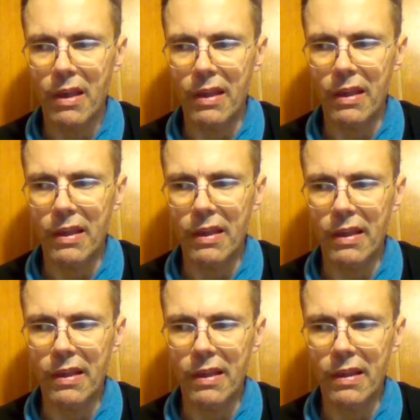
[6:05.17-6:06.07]
uh,
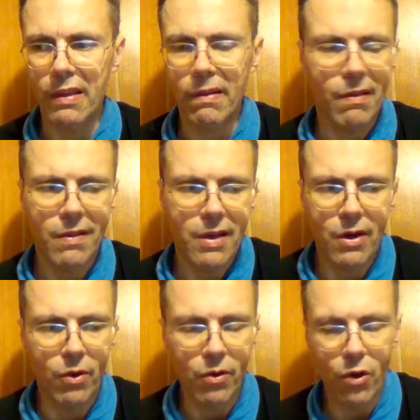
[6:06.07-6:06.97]
you
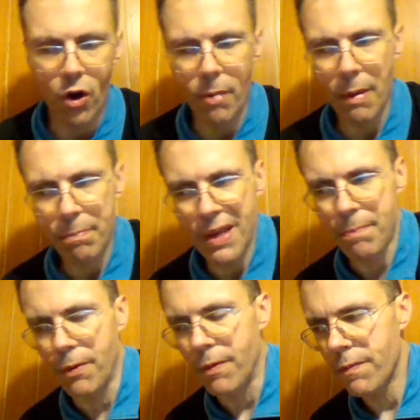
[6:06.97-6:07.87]
know, Roma
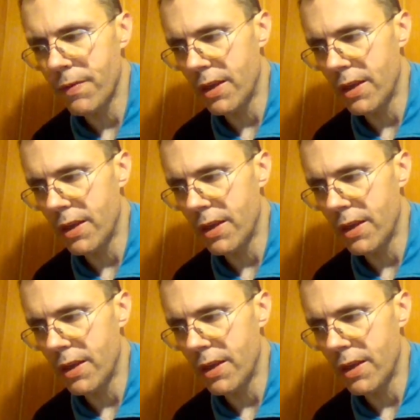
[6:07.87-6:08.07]
people.